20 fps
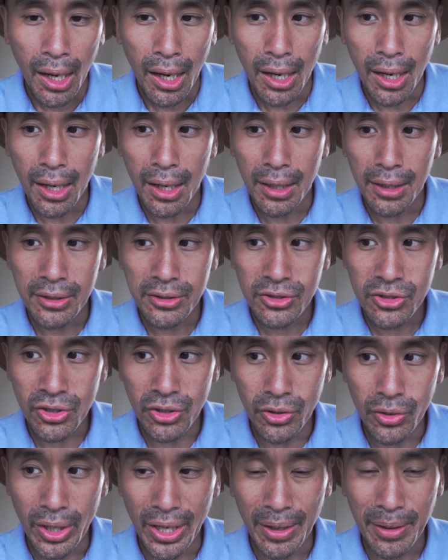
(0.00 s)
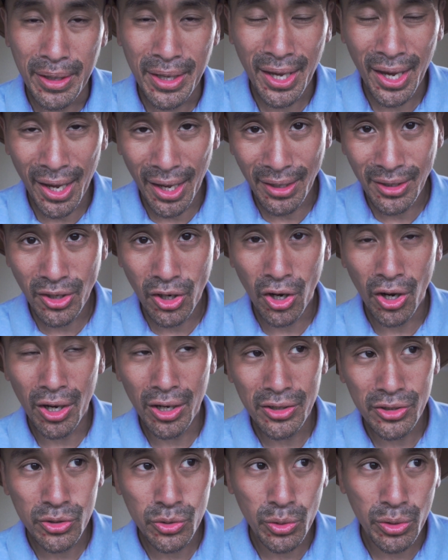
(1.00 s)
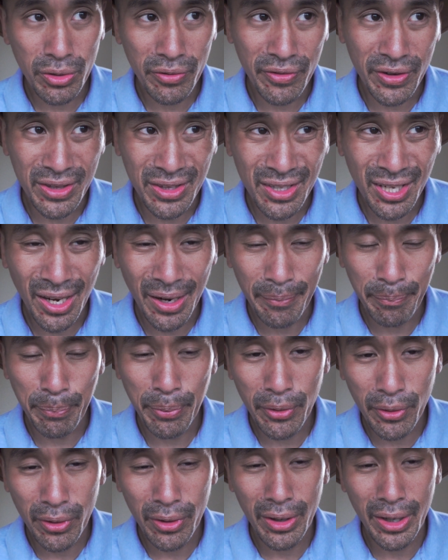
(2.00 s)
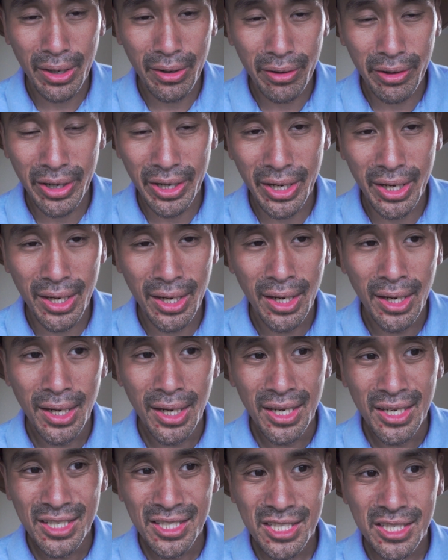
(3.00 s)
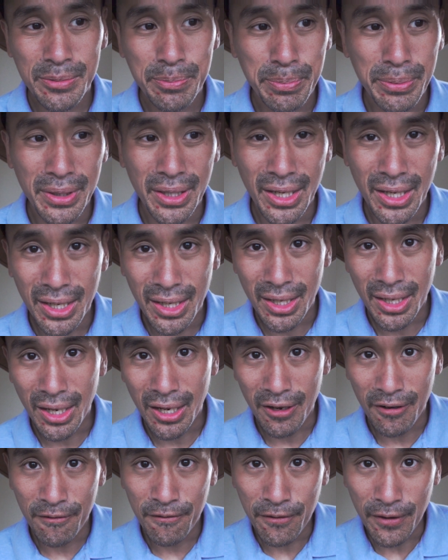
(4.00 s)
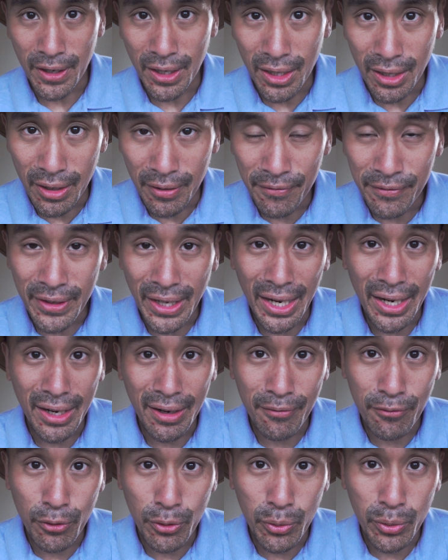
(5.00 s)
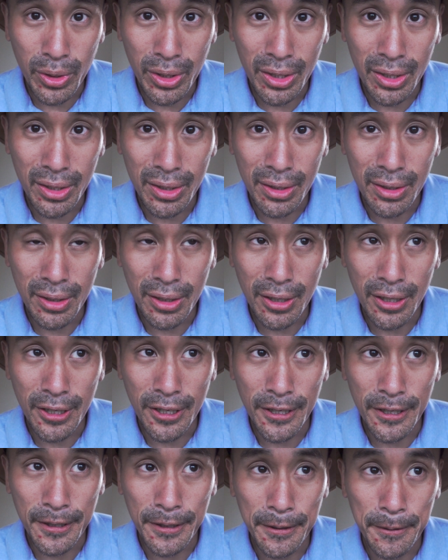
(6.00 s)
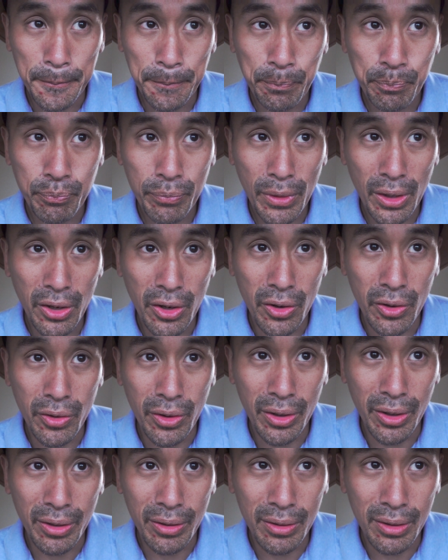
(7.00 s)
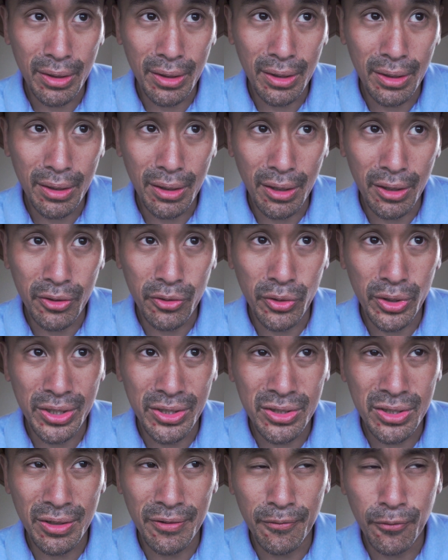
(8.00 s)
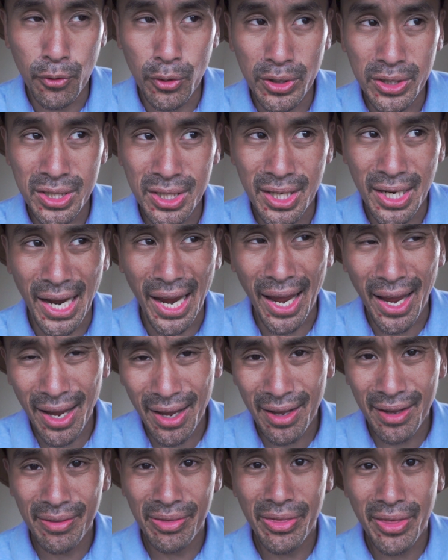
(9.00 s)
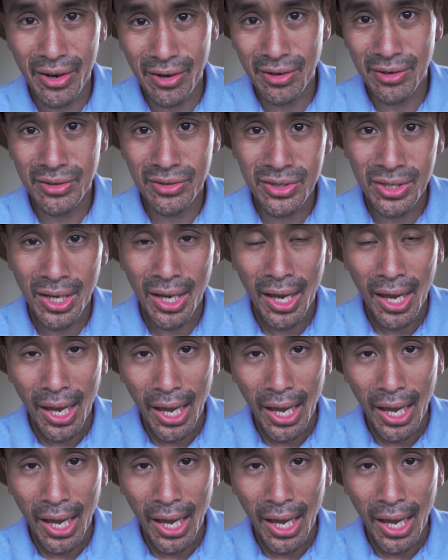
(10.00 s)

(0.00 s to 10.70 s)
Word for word: Uh, so it can cause sort of a temporary split if, uh, if not everyone uh, you know, eh, eh, agrees to enforce it. And there's